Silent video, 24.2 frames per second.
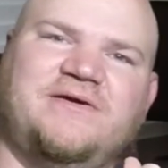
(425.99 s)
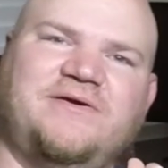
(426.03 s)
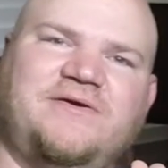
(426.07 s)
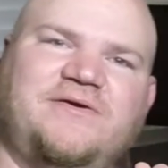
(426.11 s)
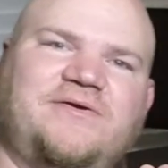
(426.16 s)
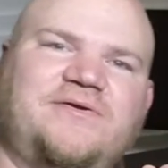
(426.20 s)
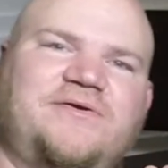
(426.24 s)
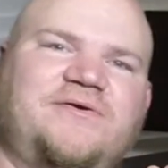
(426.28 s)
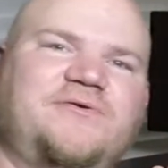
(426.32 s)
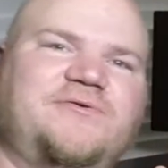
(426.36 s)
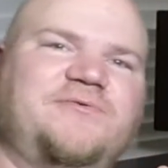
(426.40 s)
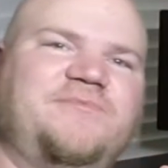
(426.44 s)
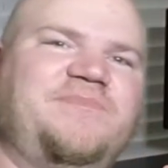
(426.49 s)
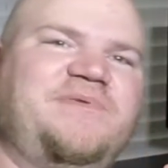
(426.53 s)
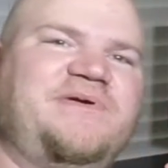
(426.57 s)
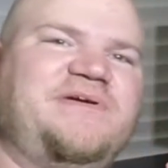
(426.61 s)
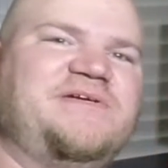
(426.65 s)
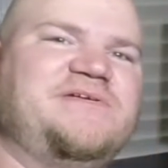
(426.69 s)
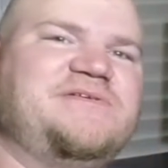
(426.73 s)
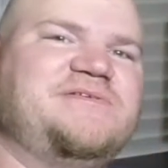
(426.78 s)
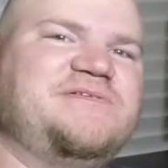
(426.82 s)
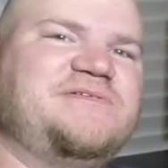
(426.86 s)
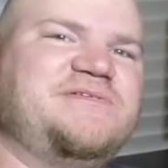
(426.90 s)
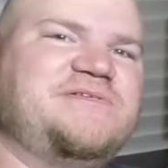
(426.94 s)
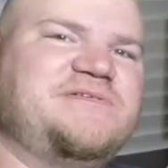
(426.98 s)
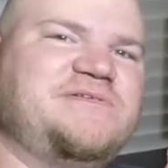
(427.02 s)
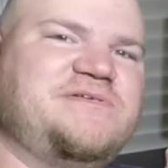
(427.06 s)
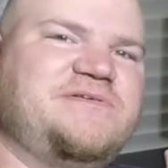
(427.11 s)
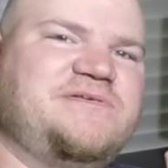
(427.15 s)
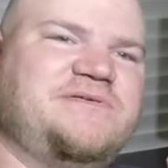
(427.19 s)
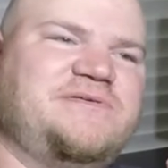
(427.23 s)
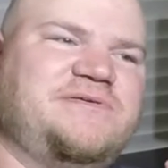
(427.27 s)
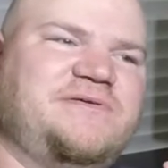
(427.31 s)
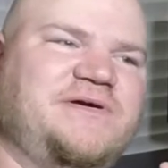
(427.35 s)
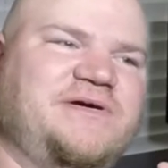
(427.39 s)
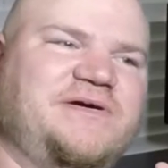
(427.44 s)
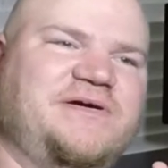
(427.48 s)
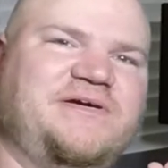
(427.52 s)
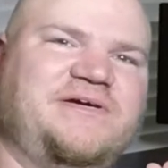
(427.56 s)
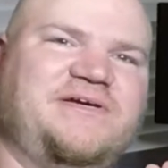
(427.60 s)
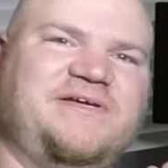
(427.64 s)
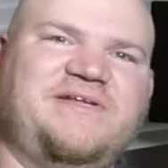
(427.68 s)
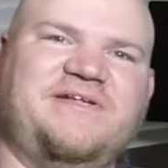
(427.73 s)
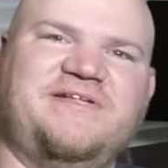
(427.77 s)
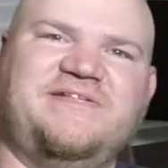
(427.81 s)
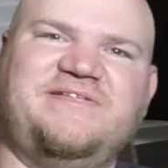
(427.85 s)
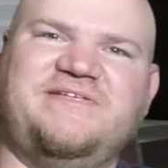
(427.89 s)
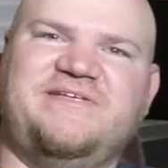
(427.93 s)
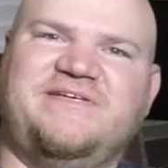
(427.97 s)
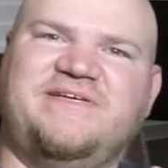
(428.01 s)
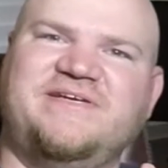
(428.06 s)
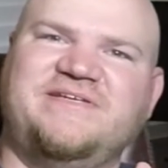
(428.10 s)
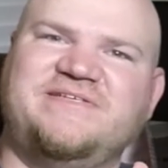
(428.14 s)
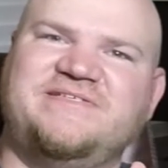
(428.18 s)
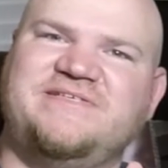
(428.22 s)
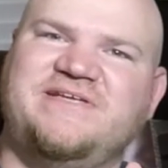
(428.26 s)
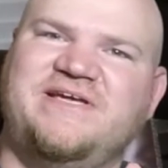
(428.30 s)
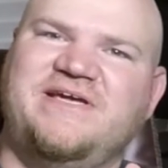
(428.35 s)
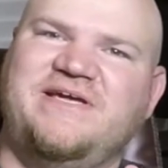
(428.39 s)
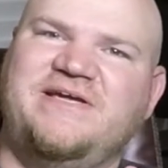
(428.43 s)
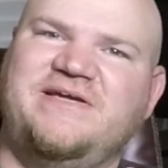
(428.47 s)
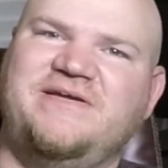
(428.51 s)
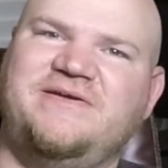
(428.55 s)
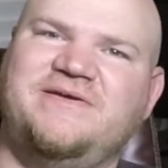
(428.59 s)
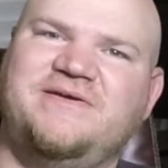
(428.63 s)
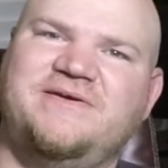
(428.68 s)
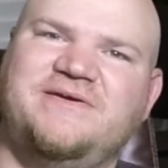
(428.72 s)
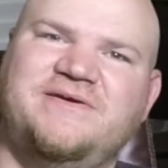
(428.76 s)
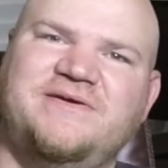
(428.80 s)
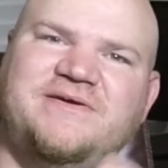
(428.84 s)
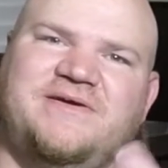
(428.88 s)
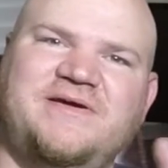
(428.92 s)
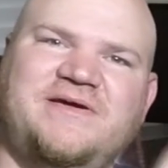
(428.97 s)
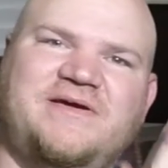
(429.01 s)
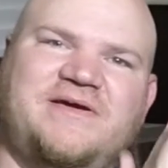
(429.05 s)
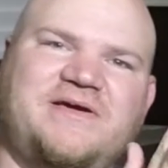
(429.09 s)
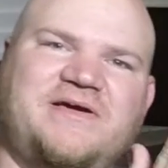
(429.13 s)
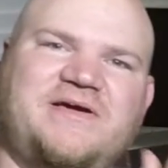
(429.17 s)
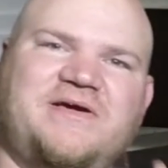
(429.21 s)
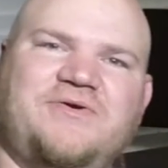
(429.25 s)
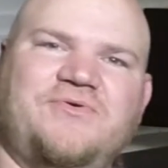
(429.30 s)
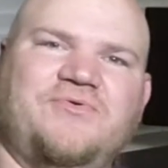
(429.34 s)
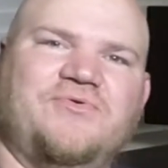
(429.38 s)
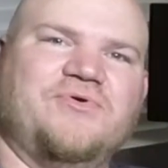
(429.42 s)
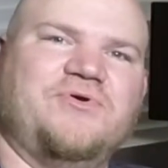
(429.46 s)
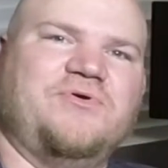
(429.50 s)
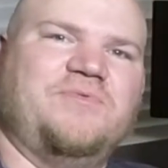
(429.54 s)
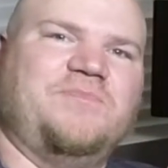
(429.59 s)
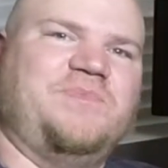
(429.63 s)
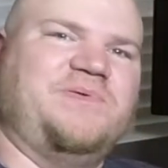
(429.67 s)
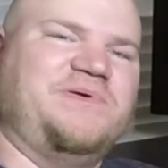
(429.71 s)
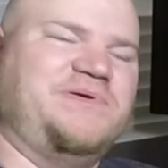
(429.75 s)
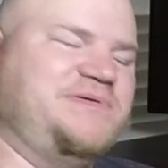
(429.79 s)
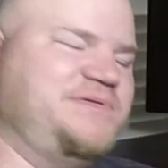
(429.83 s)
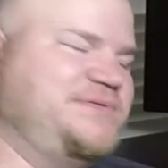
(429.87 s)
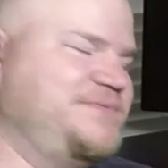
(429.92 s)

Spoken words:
good old beers in a TSA group.